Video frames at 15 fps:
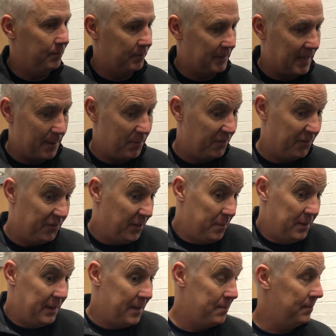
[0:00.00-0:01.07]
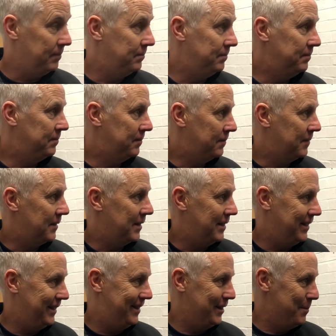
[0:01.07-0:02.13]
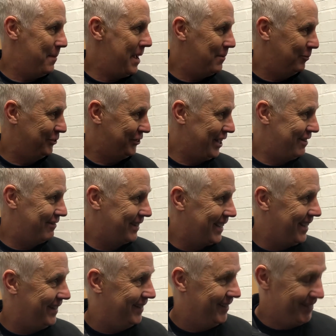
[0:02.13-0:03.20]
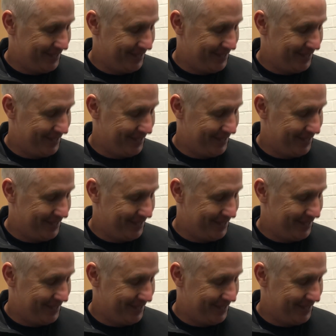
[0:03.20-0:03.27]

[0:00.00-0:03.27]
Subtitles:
come off of him, and then the man was there again.